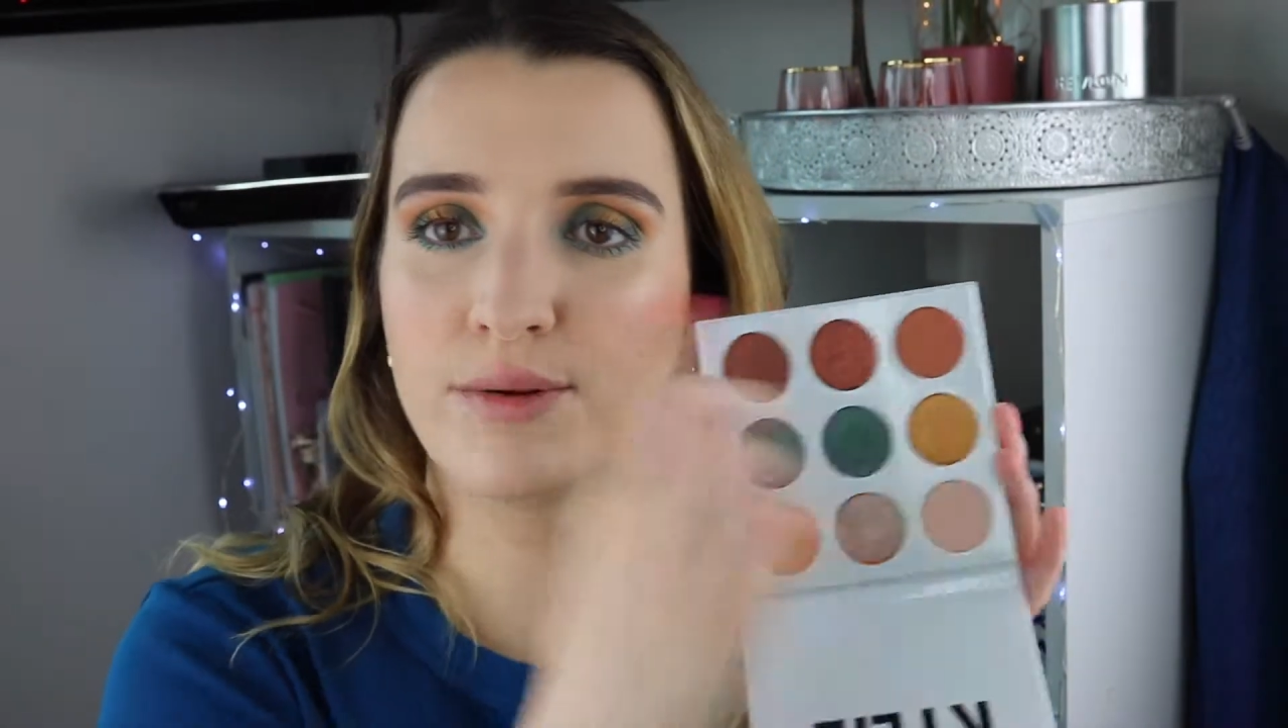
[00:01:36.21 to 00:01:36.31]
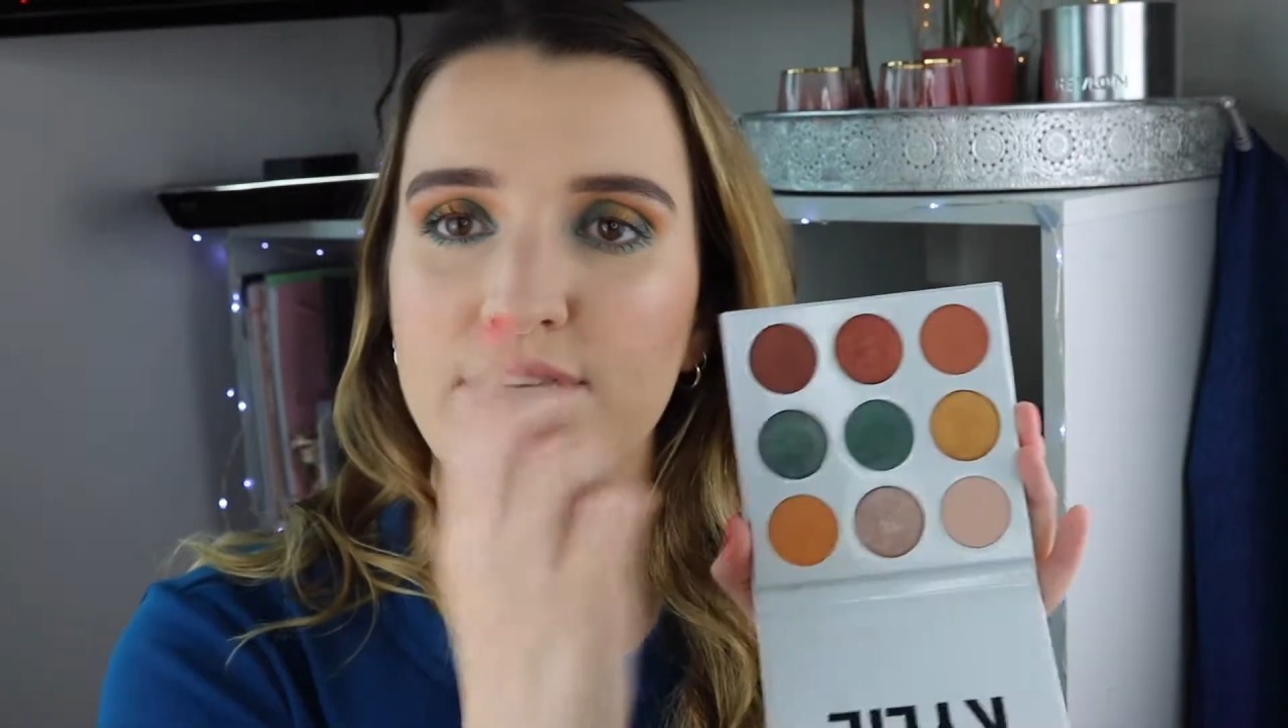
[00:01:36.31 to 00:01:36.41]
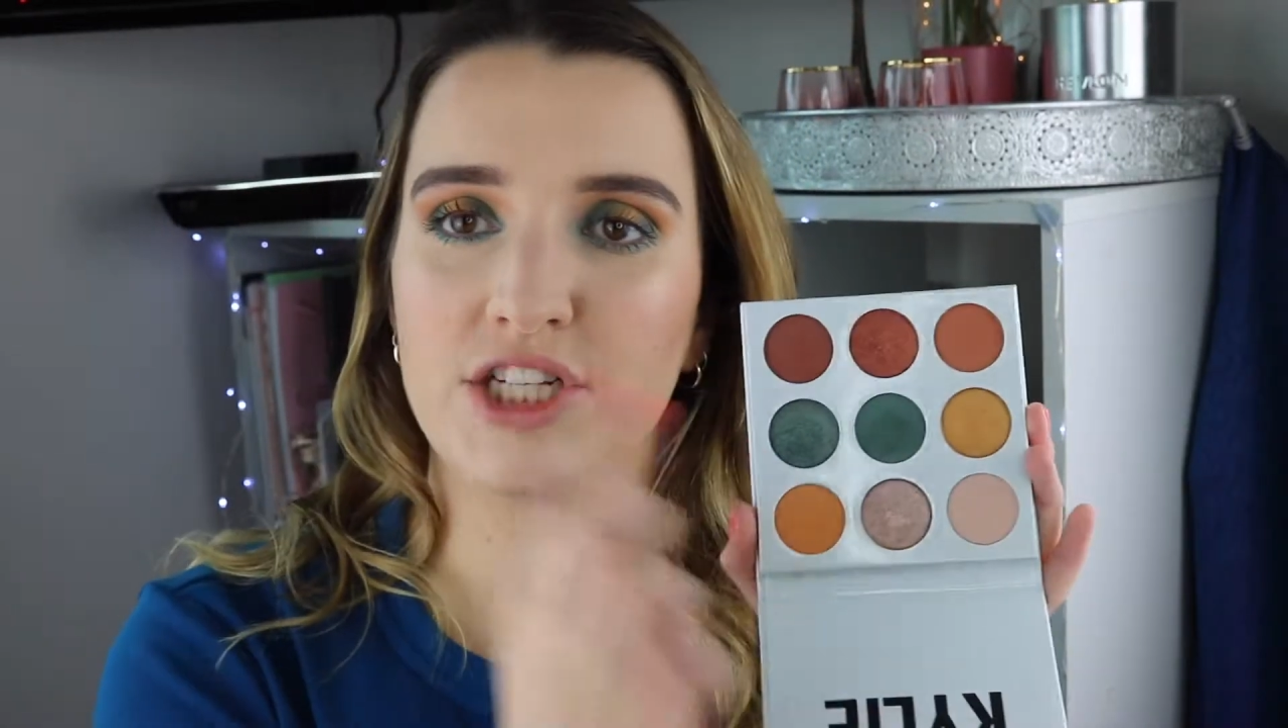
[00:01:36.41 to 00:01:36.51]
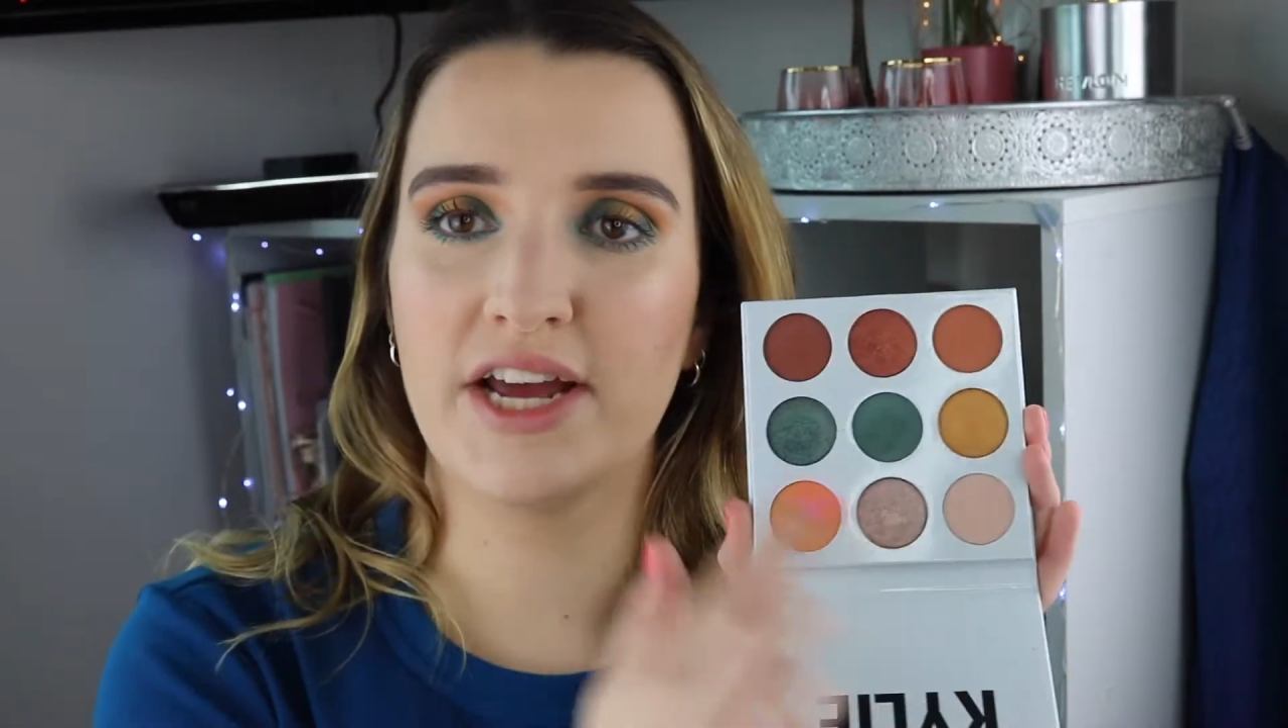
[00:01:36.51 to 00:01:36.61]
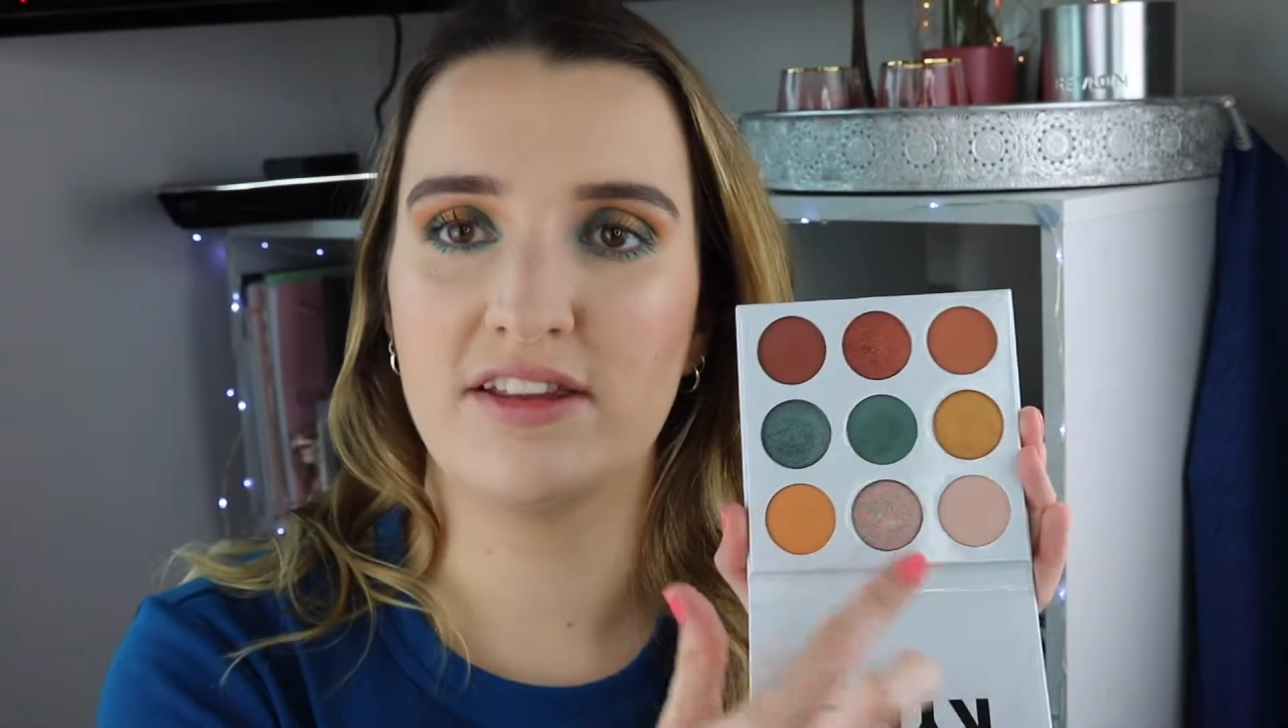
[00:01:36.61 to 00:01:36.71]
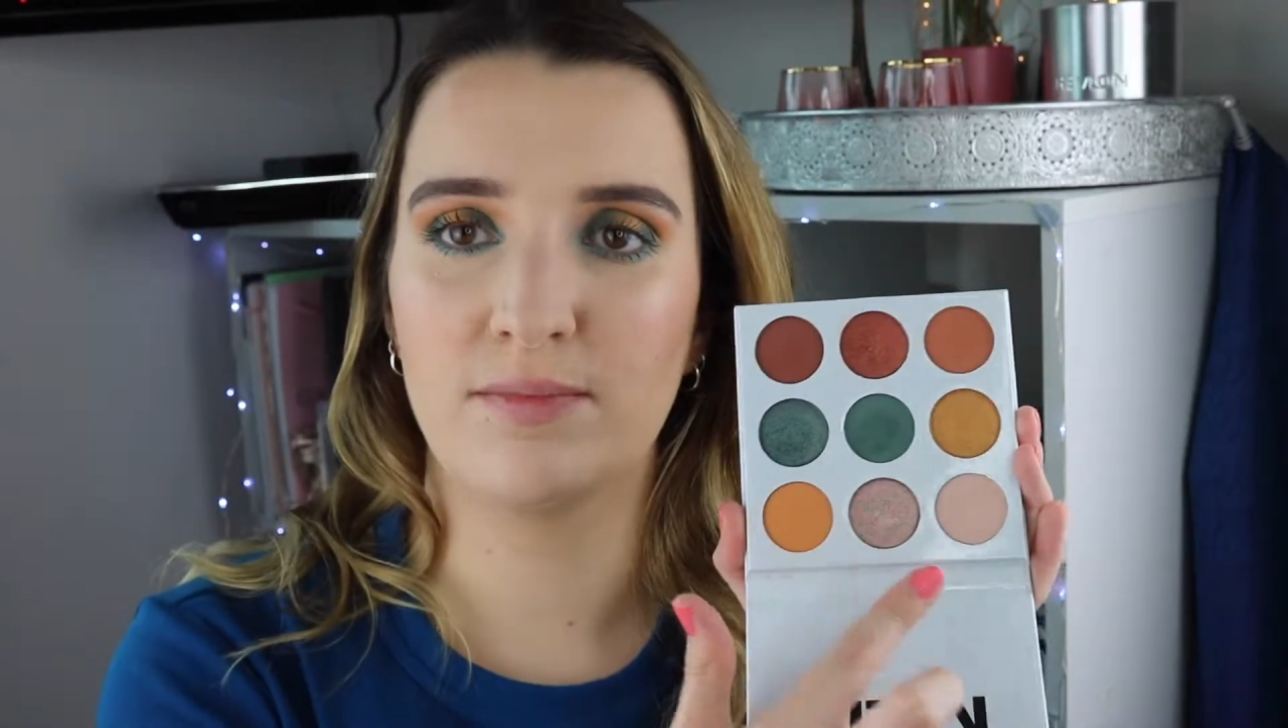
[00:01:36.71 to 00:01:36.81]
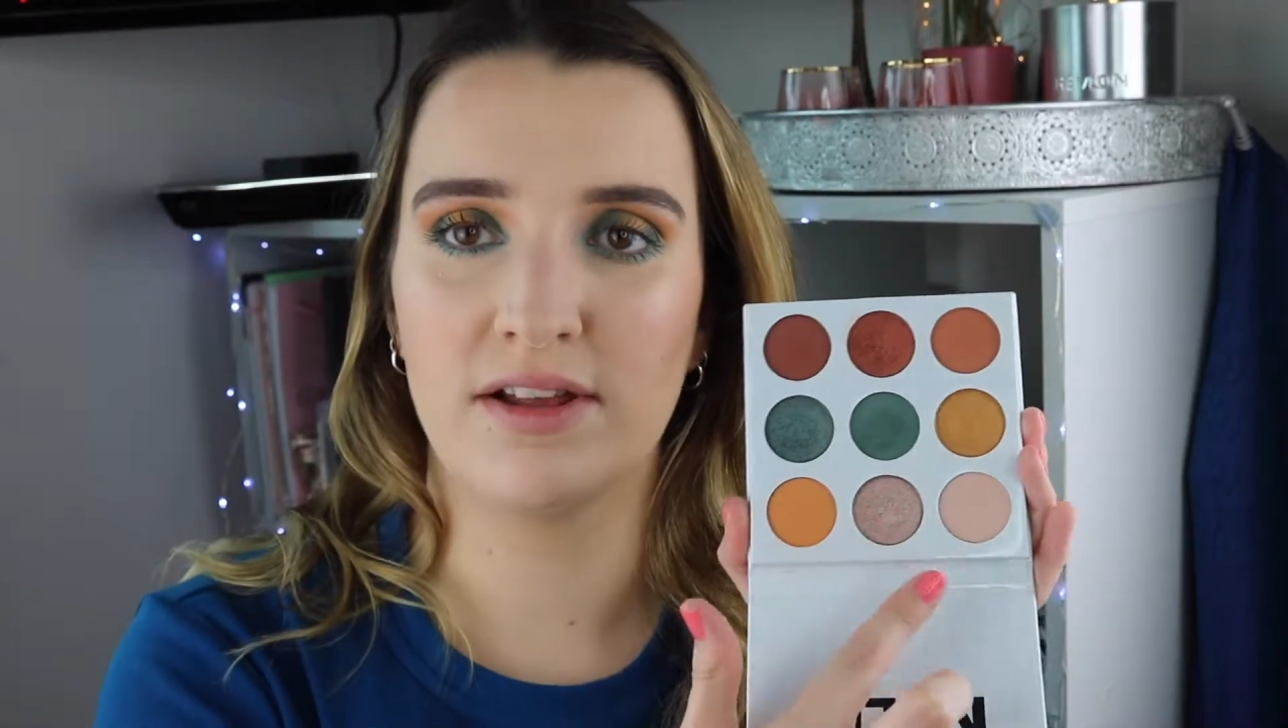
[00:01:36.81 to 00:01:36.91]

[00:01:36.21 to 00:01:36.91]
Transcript: 3 shades